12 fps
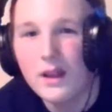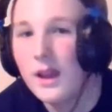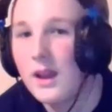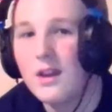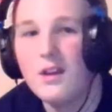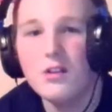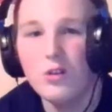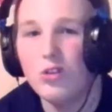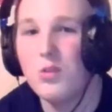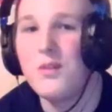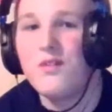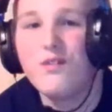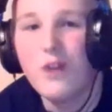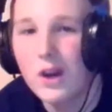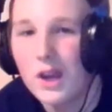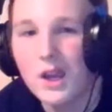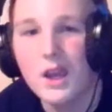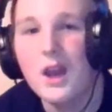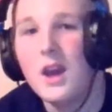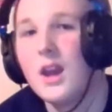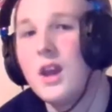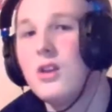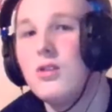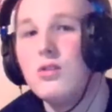Like, he used to be funny.
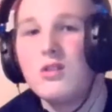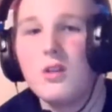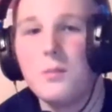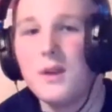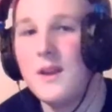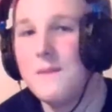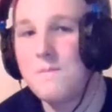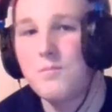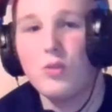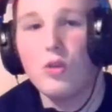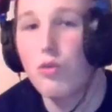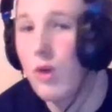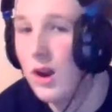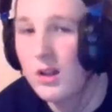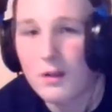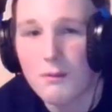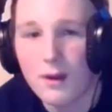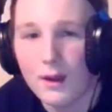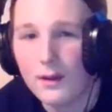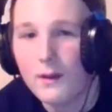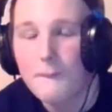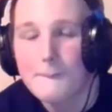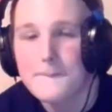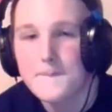He used to be great on the mic.
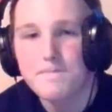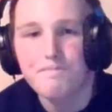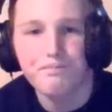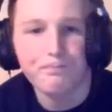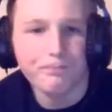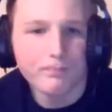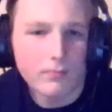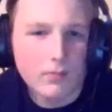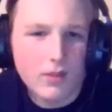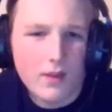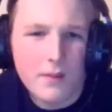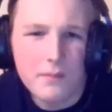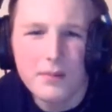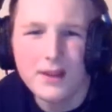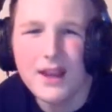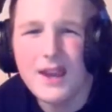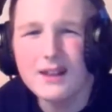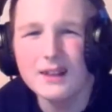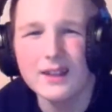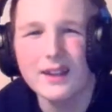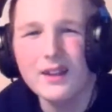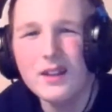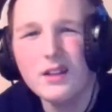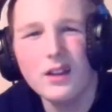But
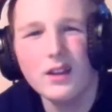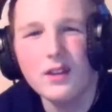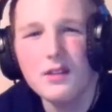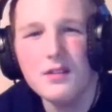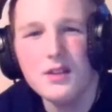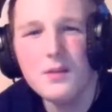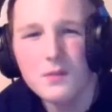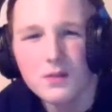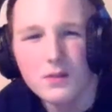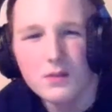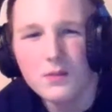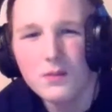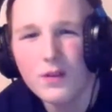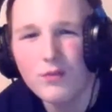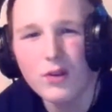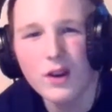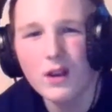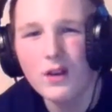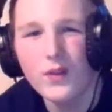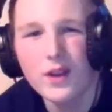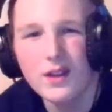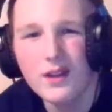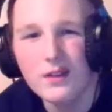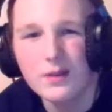lately, like, he seemed to have run out of
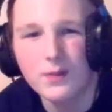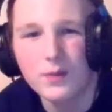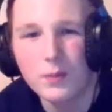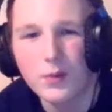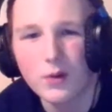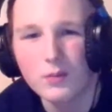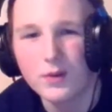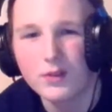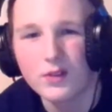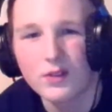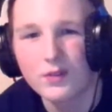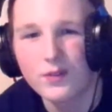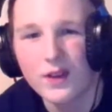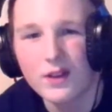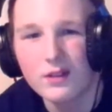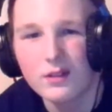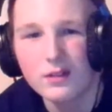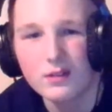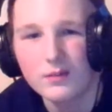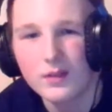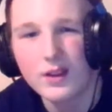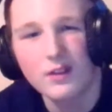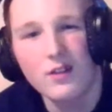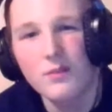ideas for promos as a face. Like,
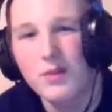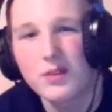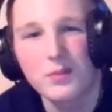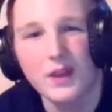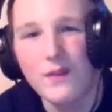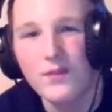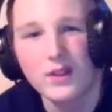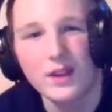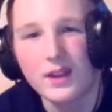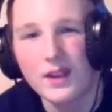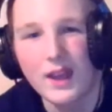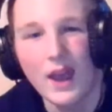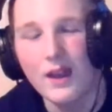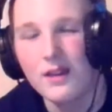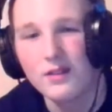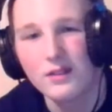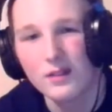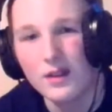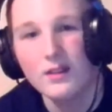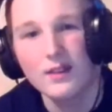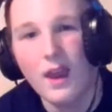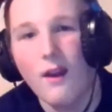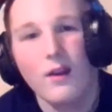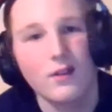he's done possibly everything he can as his
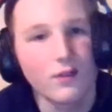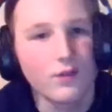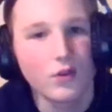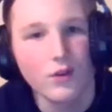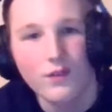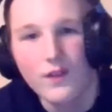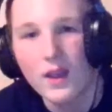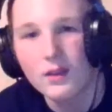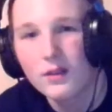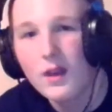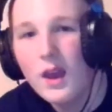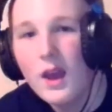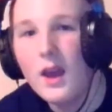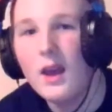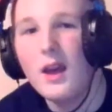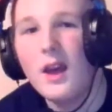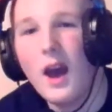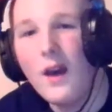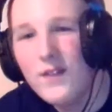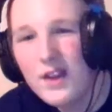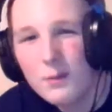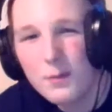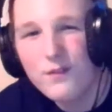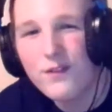character for a face. I think he's
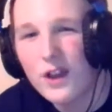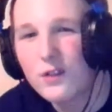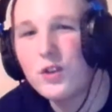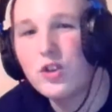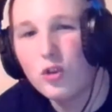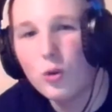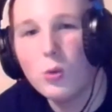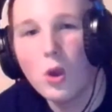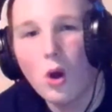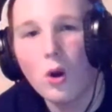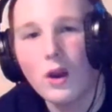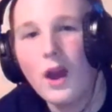been face for too long.